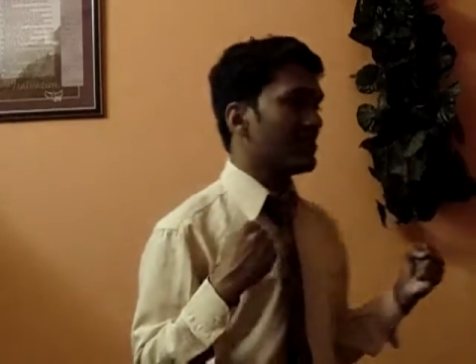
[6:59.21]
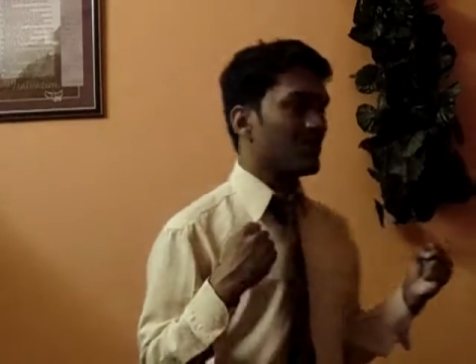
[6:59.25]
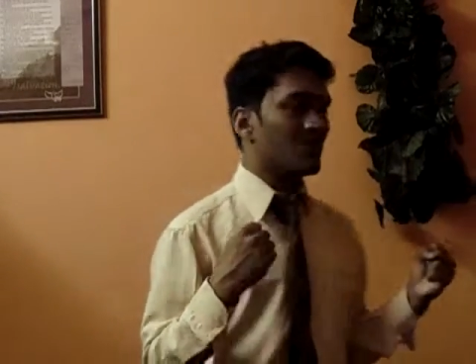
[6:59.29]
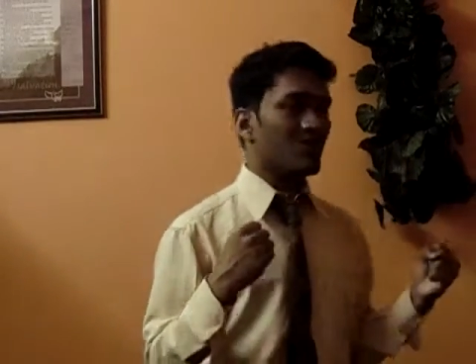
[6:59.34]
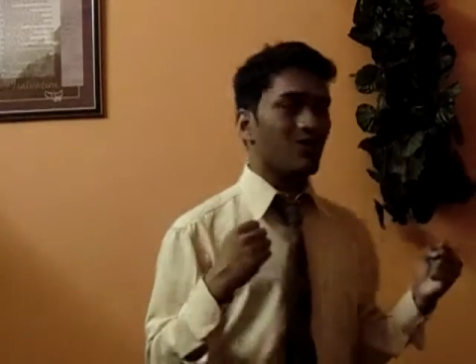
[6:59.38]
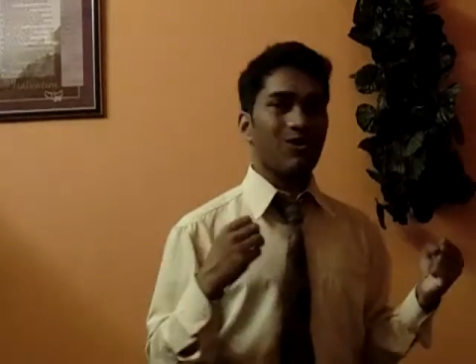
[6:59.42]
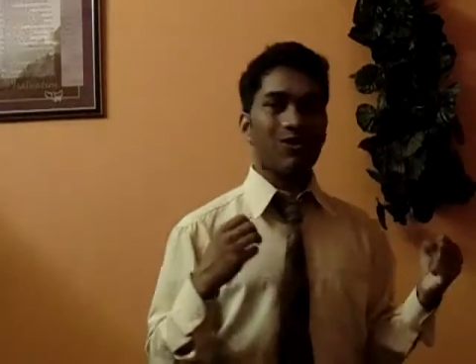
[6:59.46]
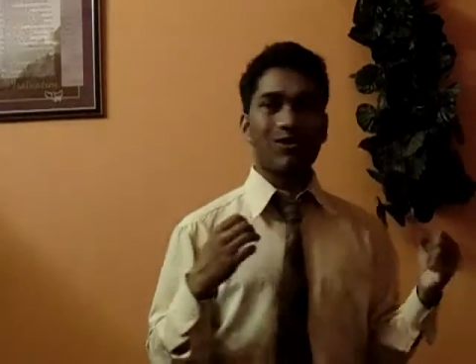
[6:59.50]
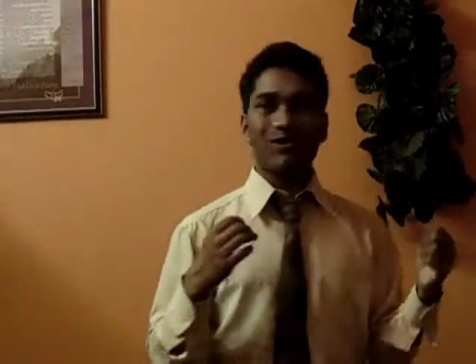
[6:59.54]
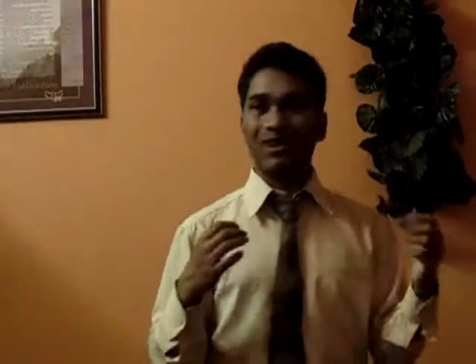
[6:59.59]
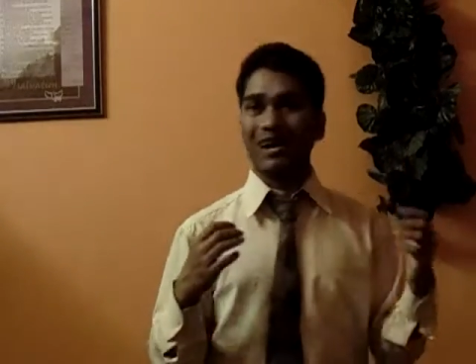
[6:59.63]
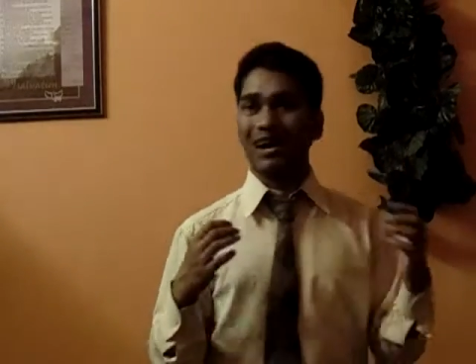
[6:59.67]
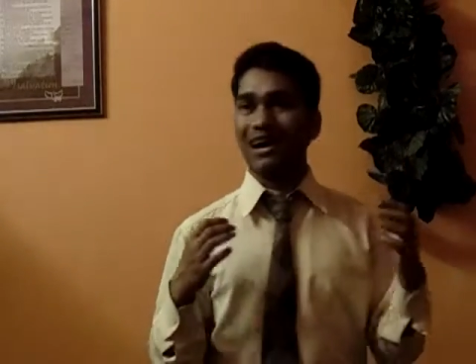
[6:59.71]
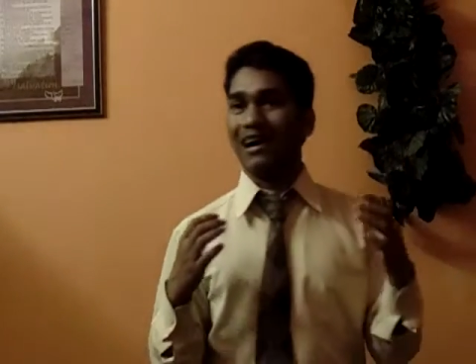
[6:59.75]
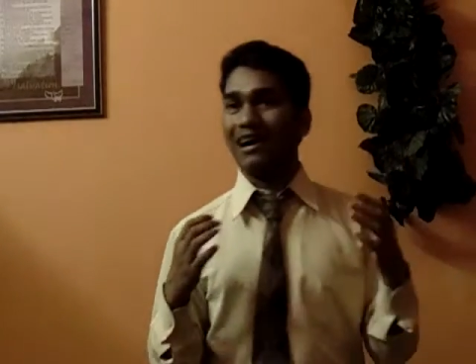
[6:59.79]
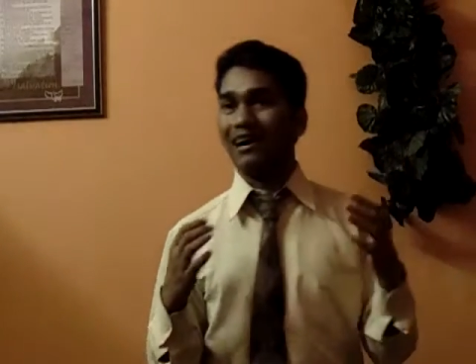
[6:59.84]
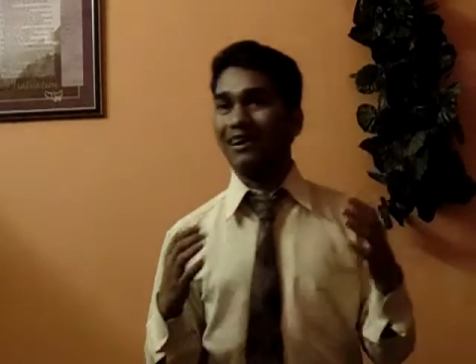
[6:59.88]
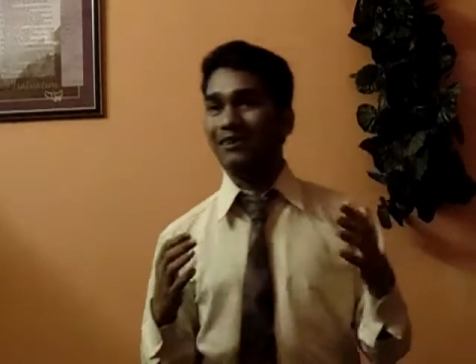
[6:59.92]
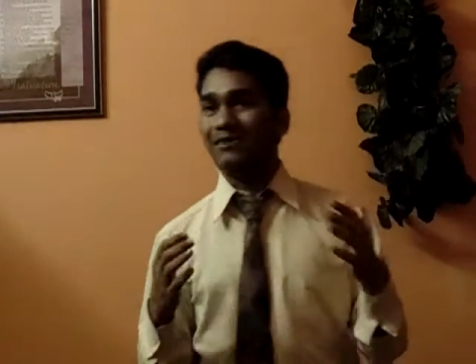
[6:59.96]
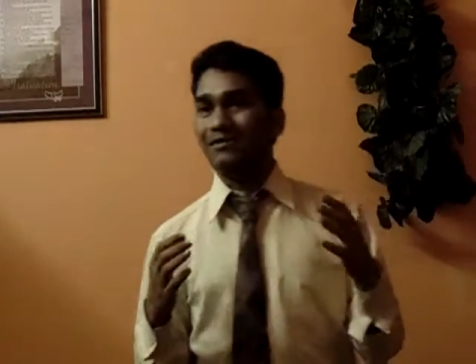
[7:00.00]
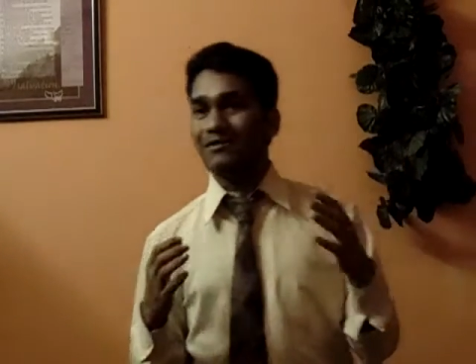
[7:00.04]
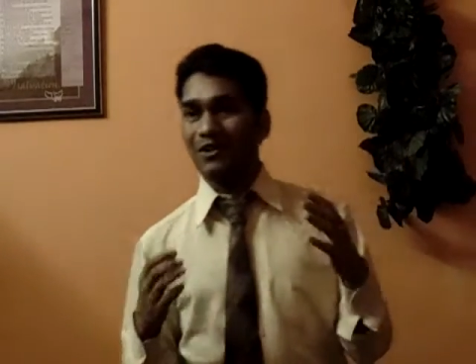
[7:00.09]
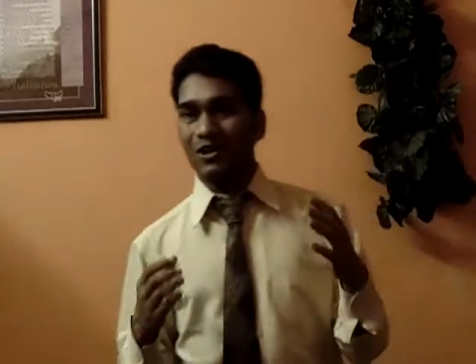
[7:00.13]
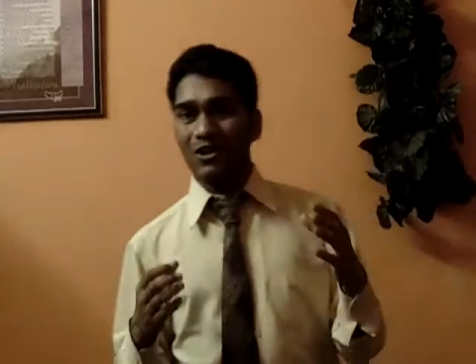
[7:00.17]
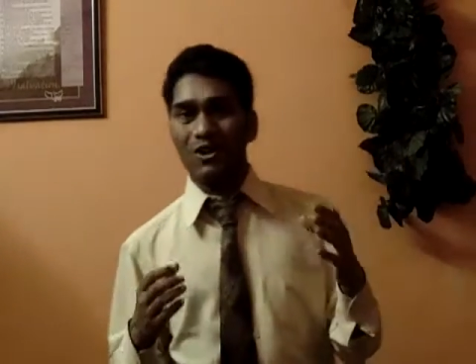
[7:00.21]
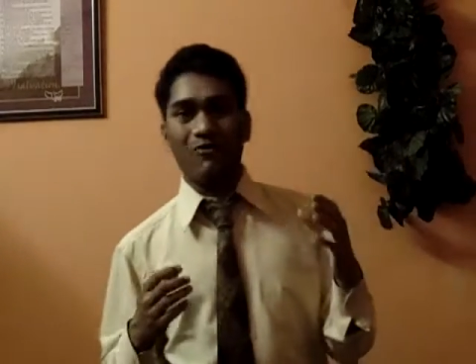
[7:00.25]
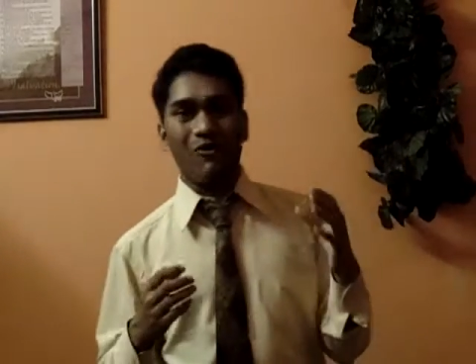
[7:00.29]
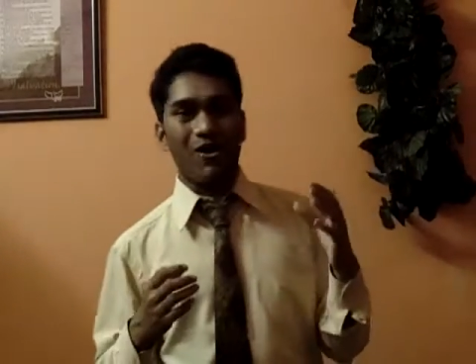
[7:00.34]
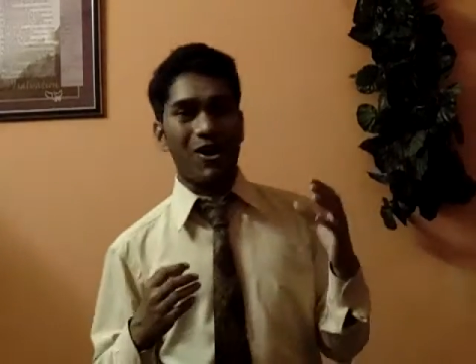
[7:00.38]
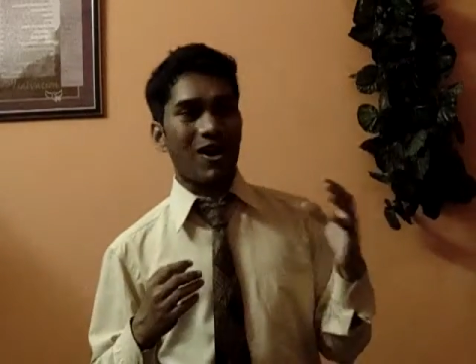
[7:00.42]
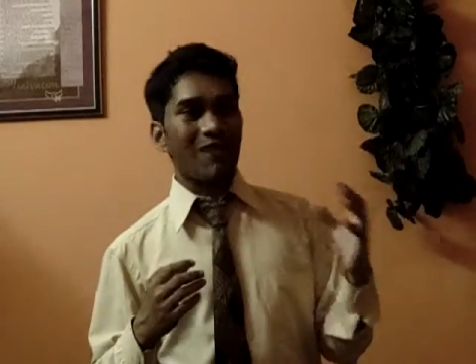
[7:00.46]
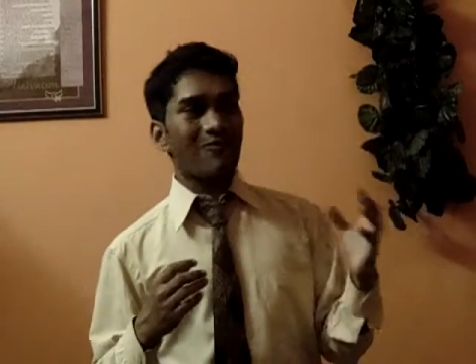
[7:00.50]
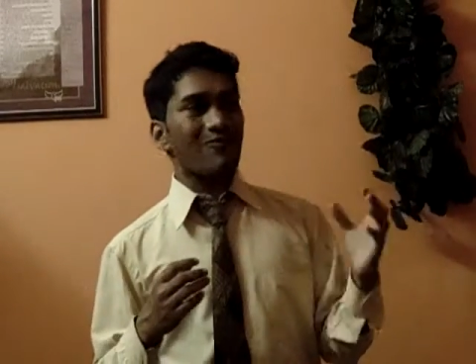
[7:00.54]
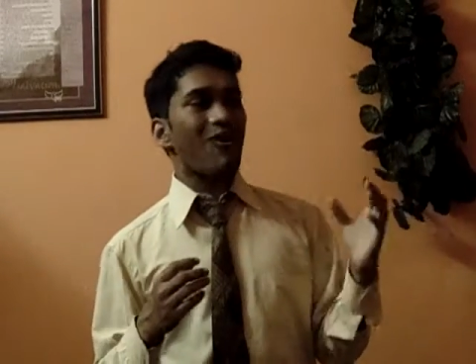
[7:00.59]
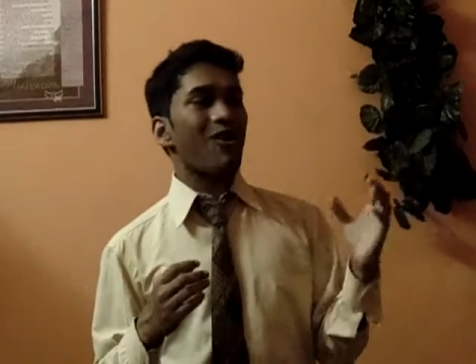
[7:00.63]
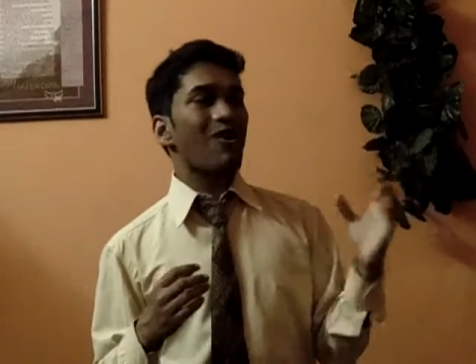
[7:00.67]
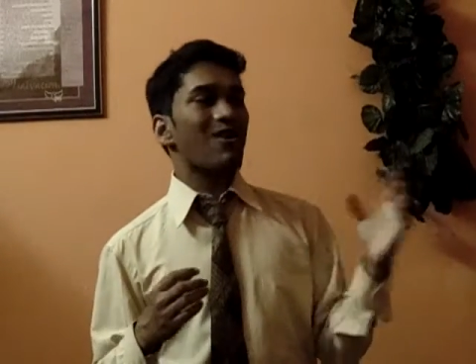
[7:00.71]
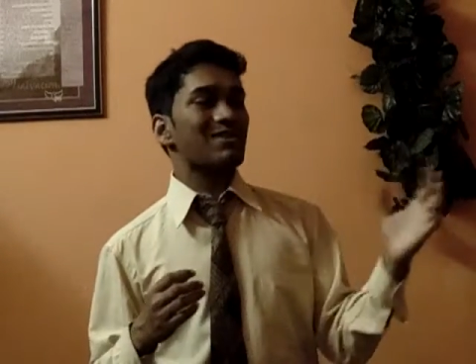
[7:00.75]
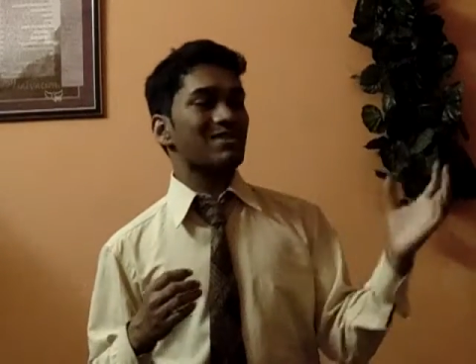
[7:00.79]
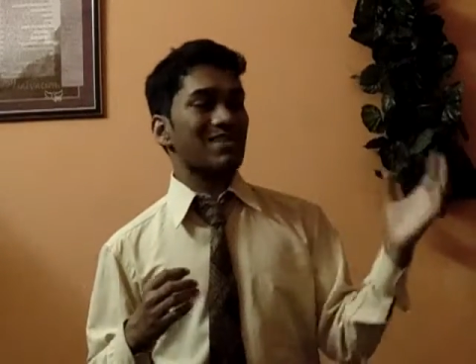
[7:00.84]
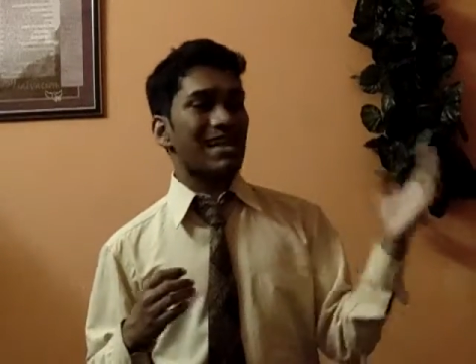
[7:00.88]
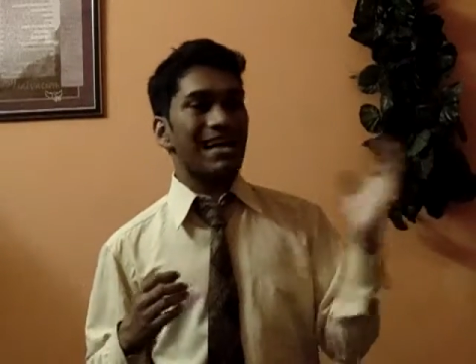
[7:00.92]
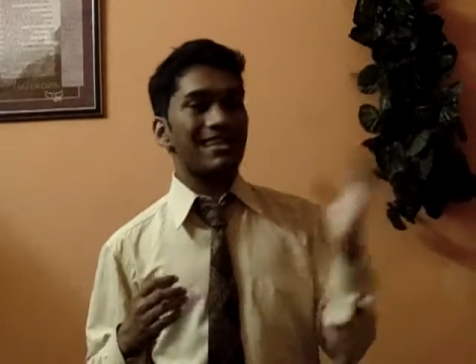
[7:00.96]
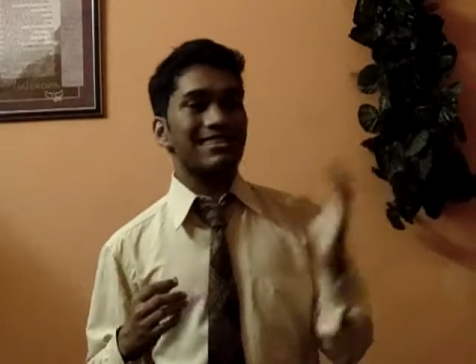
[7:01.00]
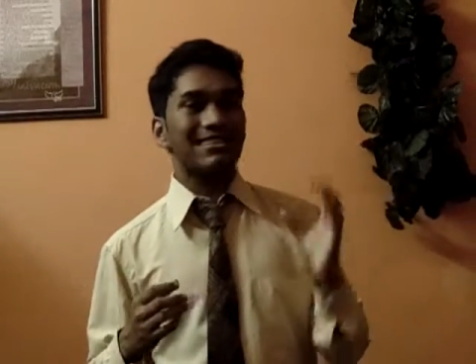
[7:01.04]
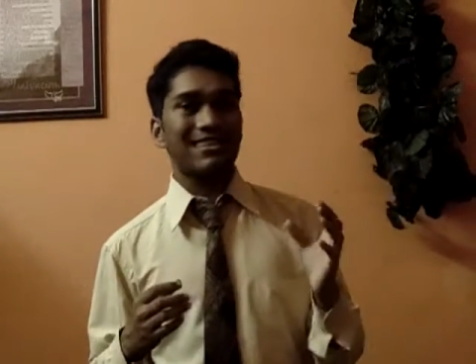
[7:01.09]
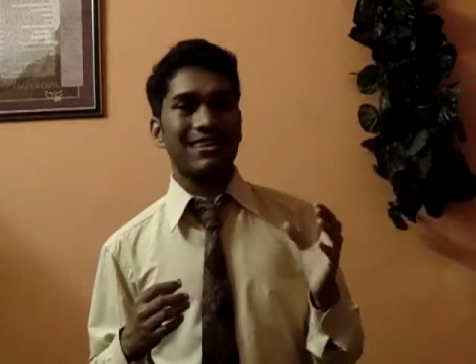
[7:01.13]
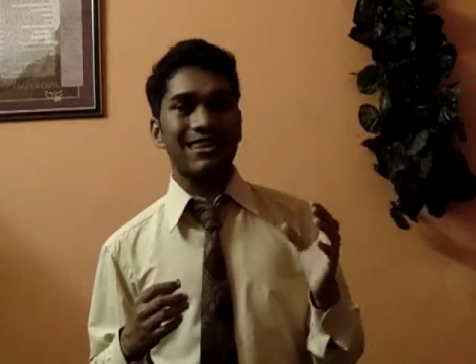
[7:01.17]
You know, uh, you know what God
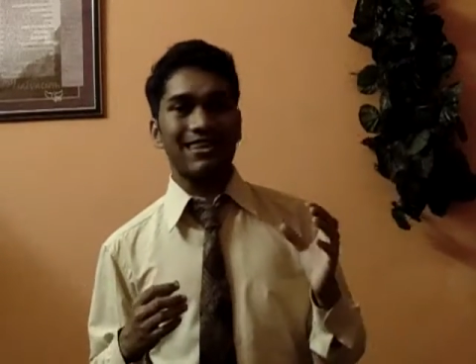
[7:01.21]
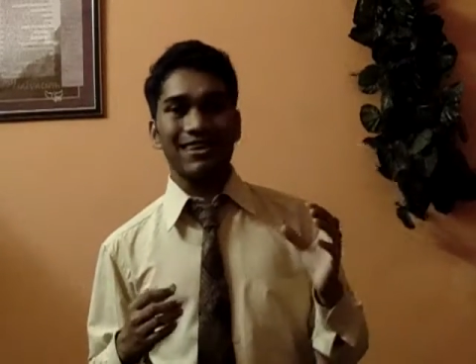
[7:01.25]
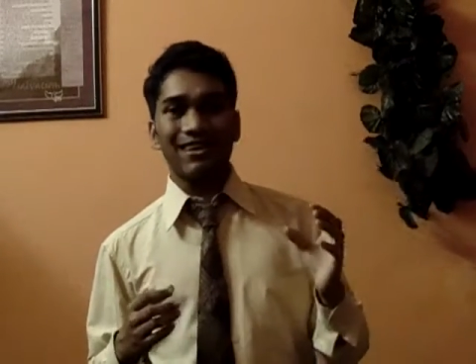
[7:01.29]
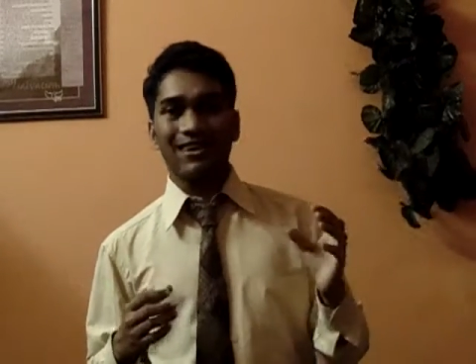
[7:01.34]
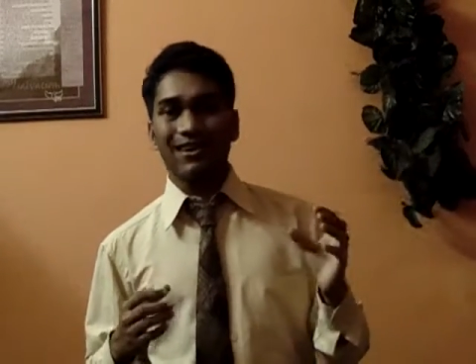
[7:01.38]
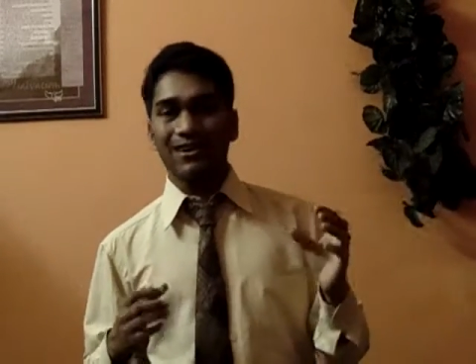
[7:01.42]
says,